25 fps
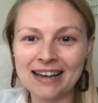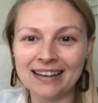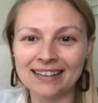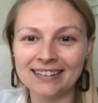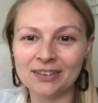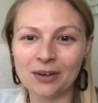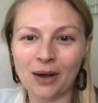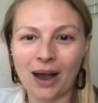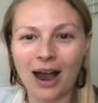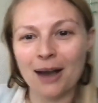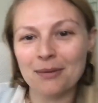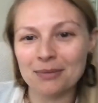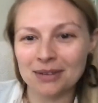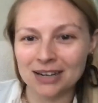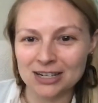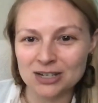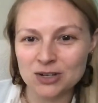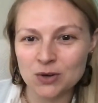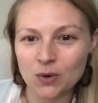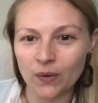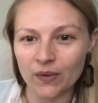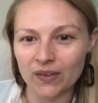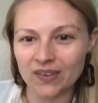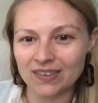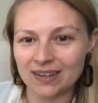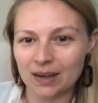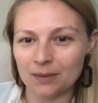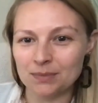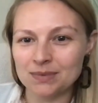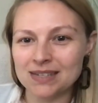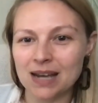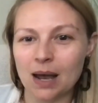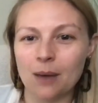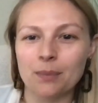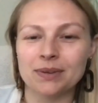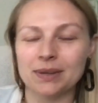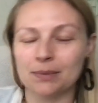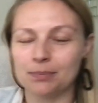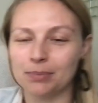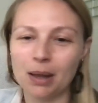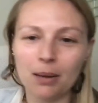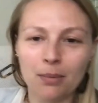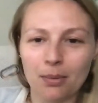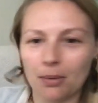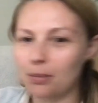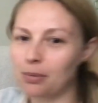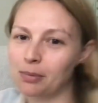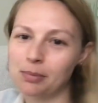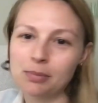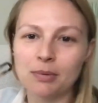And so I'm going to do all the same steps and blah,
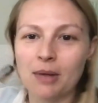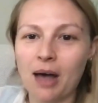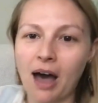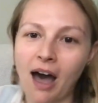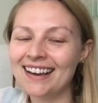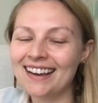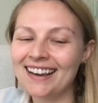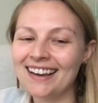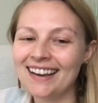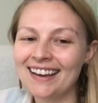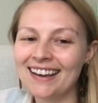blah, blah, blah.